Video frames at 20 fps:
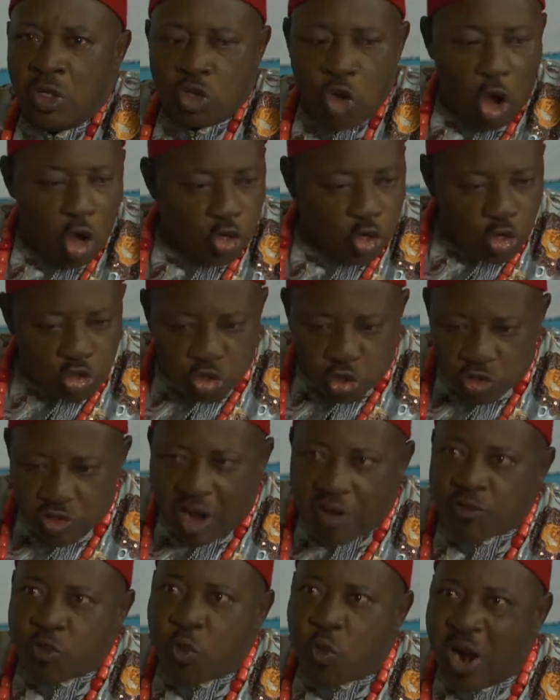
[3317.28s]
No, you should
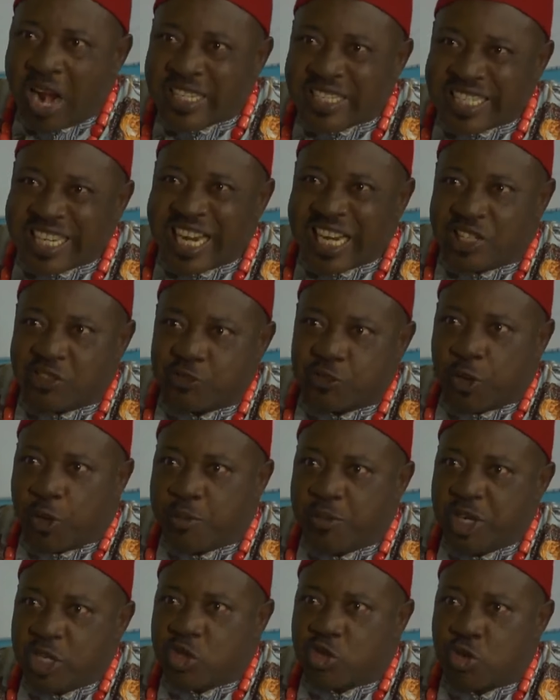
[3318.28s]
have waited for
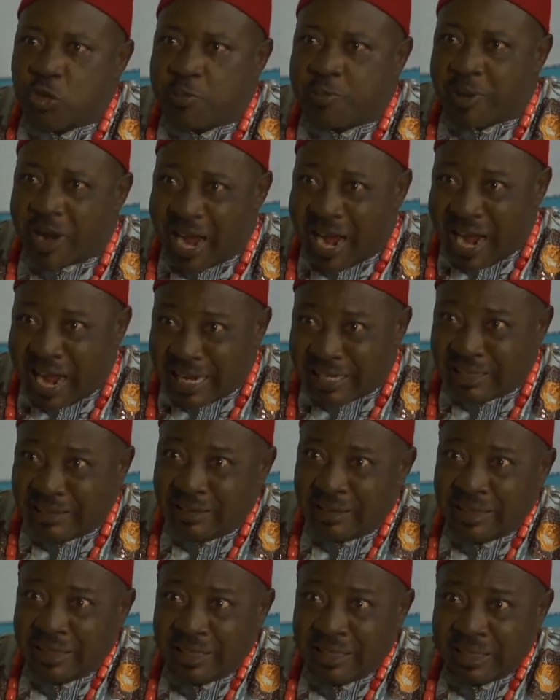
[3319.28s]
me to buy